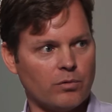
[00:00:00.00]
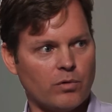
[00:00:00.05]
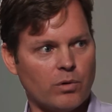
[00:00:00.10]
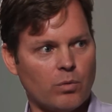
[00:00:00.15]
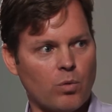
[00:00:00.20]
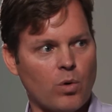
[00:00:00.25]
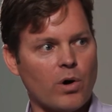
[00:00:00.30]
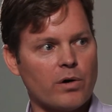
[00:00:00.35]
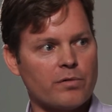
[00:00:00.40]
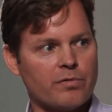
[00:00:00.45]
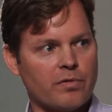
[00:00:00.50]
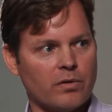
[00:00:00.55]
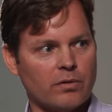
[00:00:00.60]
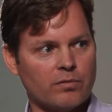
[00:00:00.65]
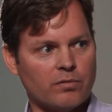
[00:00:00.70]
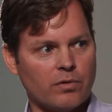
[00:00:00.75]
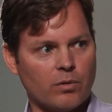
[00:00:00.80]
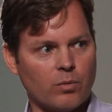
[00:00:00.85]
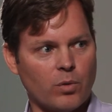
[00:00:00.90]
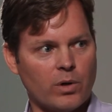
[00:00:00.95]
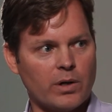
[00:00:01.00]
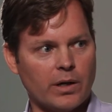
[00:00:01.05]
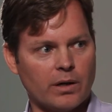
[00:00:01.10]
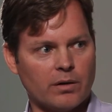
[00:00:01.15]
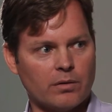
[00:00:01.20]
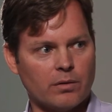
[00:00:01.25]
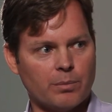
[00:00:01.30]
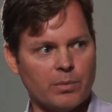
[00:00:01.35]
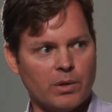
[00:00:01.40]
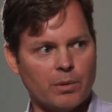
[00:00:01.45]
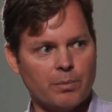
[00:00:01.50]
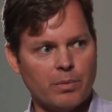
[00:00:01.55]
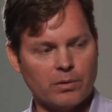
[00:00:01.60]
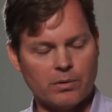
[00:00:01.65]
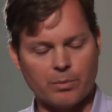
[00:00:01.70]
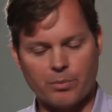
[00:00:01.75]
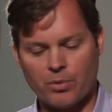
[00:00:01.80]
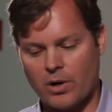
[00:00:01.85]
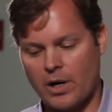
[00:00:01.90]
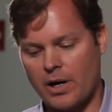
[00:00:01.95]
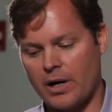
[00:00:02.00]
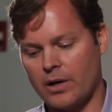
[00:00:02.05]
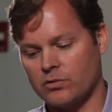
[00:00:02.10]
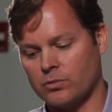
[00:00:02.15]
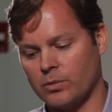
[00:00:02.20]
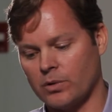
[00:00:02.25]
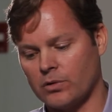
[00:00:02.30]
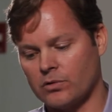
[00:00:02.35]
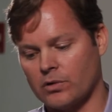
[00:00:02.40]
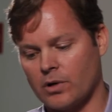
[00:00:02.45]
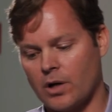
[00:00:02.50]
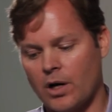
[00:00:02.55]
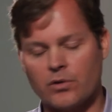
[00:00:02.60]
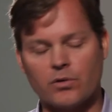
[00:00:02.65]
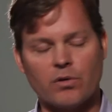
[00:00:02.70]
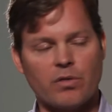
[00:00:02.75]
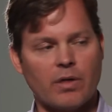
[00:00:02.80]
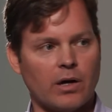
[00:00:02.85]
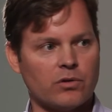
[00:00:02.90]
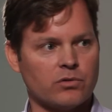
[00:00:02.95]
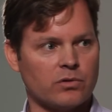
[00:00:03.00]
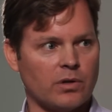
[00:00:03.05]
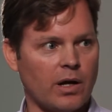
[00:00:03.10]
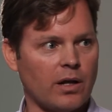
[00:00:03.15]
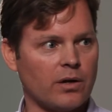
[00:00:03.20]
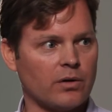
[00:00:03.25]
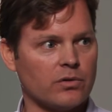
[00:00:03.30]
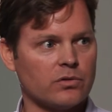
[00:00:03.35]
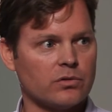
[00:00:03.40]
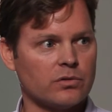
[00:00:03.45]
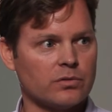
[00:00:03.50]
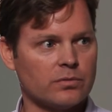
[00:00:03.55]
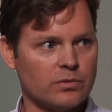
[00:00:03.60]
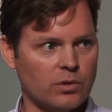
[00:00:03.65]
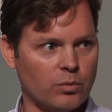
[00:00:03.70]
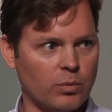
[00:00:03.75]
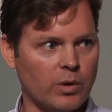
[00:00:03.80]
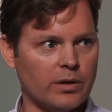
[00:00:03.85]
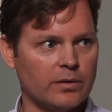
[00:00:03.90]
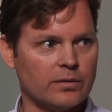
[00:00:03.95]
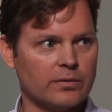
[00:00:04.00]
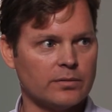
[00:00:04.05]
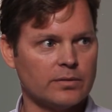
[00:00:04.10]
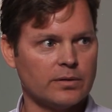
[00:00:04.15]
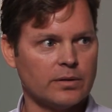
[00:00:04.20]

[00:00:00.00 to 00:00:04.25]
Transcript: reward for the, for winning. The, the, the prize was hundred thousand dollars Wow.